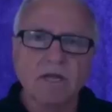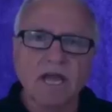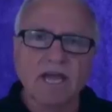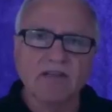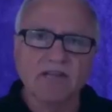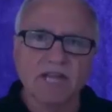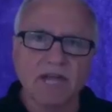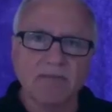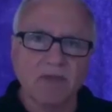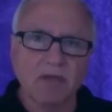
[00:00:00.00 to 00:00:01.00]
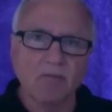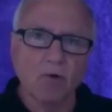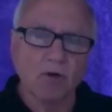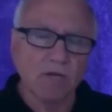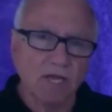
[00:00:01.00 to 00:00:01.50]
at the same time
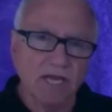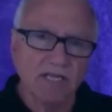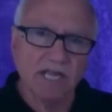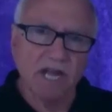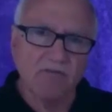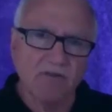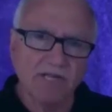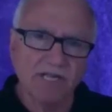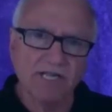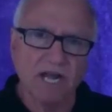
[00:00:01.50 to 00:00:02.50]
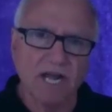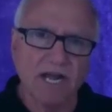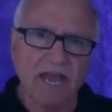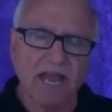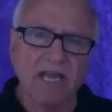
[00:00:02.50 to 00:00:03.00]
worked against Hafiz
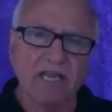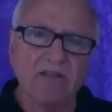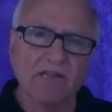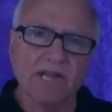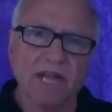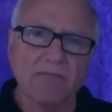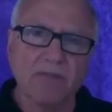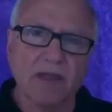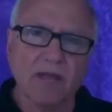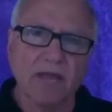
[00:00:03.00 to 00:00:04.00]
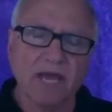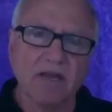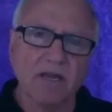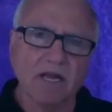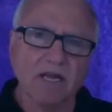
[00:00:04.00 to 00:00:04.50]
Assad, and at the same time had
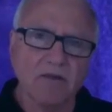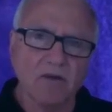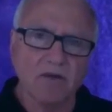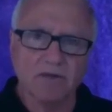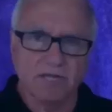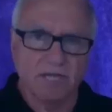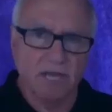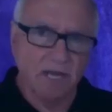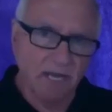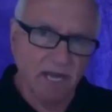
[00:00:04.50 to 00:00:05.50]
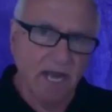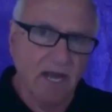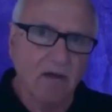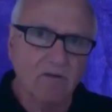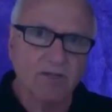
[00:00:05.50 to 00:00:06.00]
a clear understanding
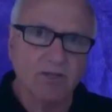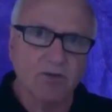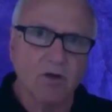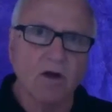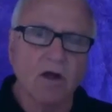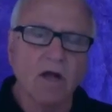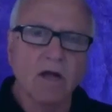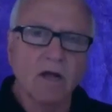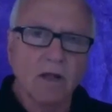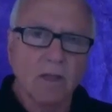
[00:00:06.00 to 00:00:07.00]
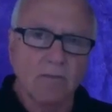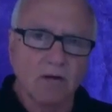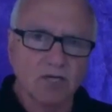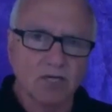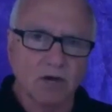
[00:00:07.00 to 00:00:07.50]
of how strong the
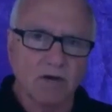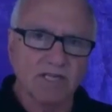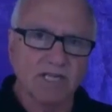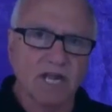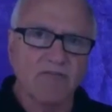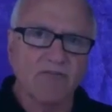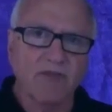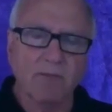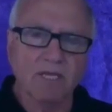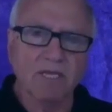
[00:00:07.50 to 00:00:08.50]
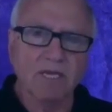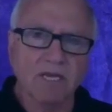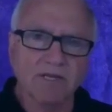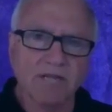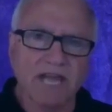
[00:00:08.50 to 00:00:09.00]
Bashar Assad family
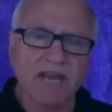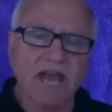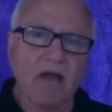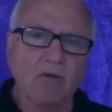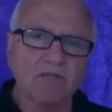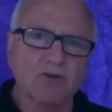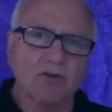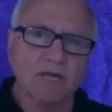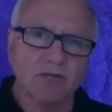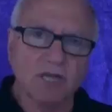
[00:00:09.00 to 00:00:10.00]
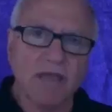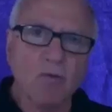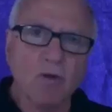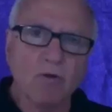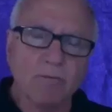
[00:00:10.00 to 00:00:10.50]
is and how entrenched they
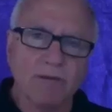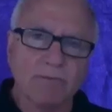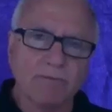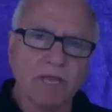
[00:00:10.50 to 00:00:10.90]
will be.